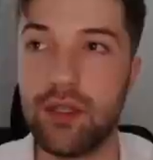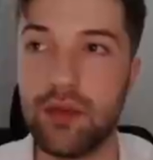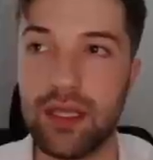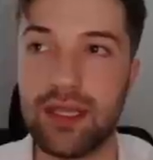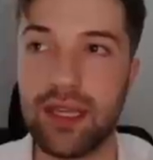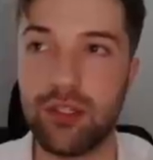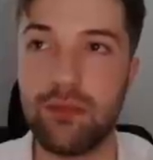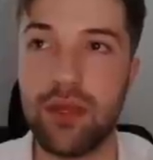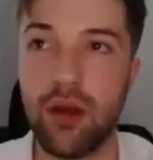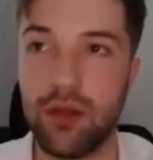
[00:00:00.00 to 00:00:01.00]
do think that
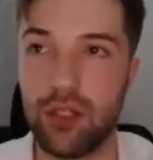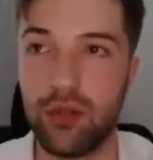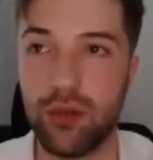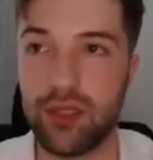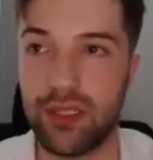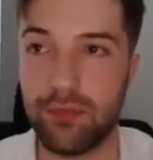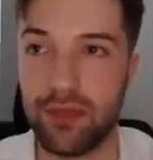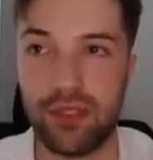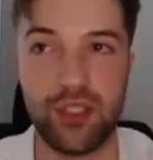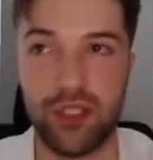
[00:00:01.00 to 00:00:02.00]
should be on the short list of
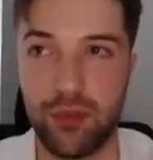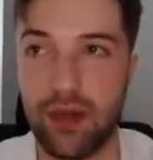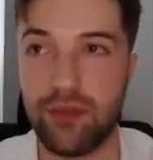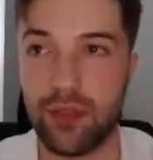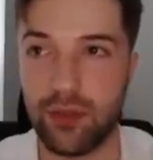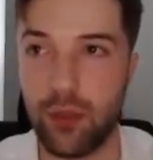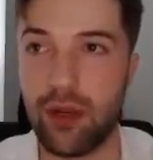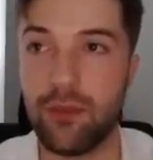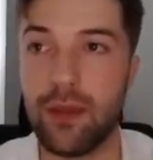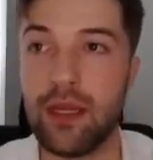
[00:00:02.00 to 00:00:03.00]
positions to go after as
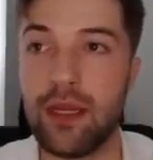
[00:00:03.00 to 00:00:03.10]
well.